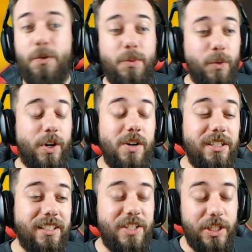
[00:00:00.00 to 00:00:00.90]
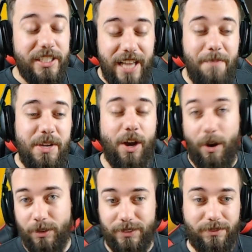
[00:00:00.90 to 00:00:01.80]
You couldn't just let me
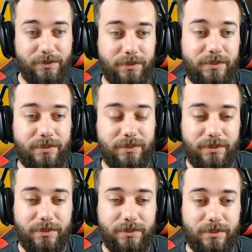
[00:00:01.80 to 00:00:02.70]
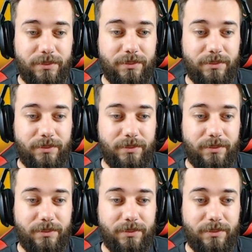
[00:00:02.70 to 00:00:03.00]
go. You just